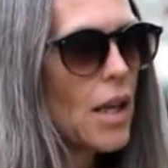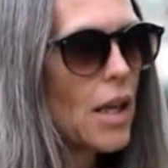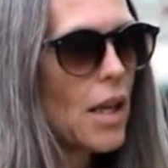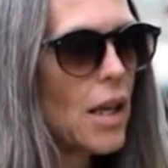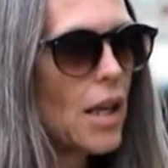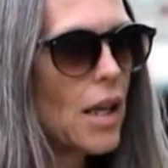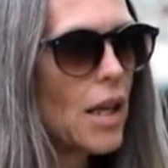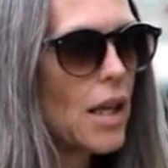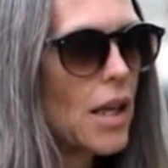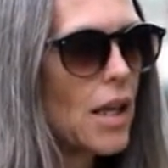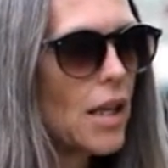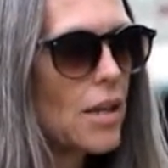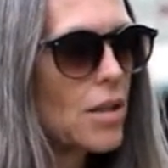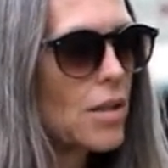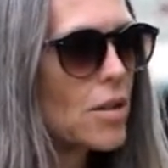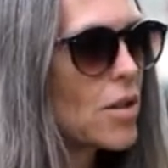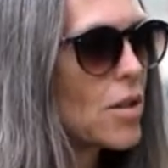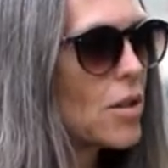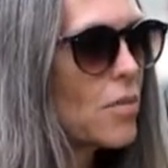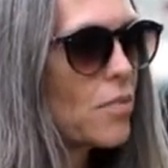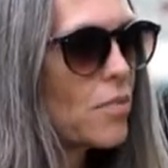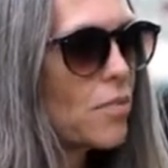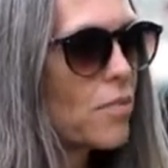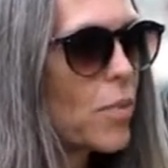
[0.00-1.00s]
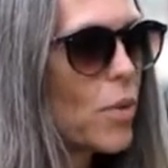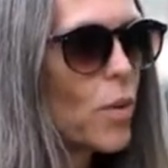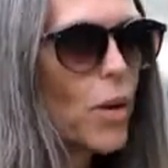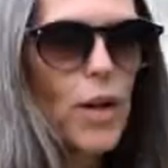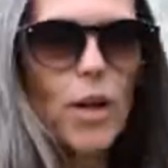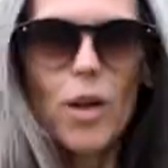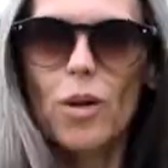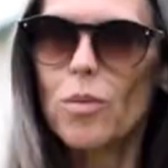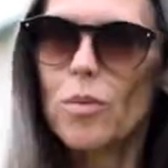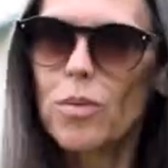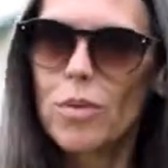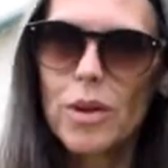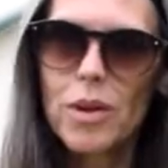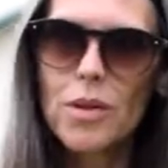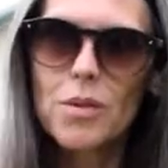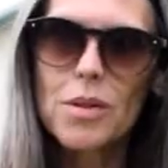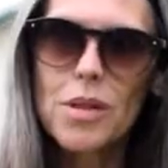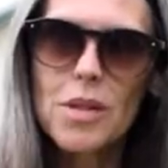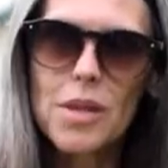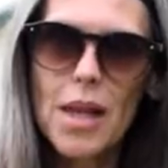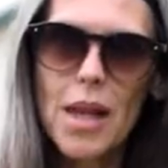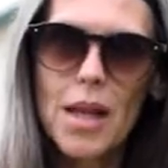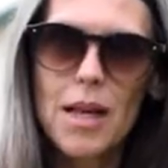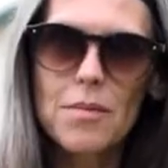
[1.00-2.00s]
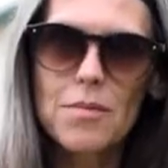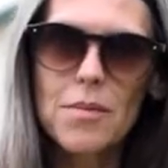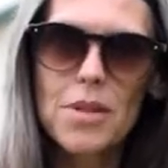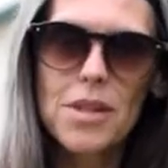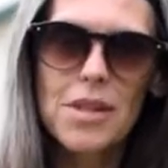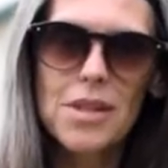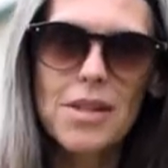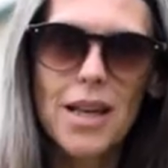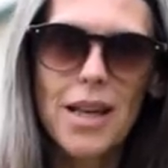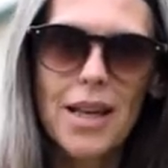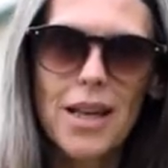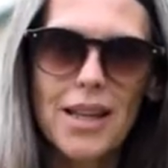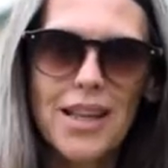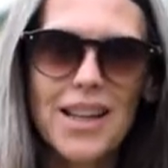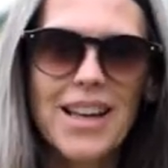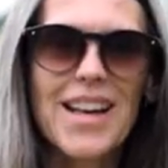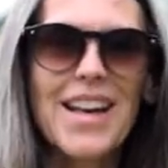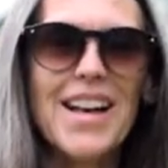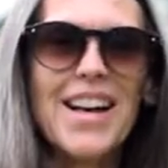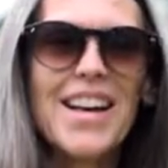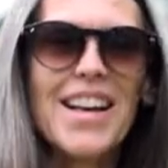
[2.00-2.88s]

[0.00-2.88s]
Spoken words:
And boy, oh boy, was that a mistake.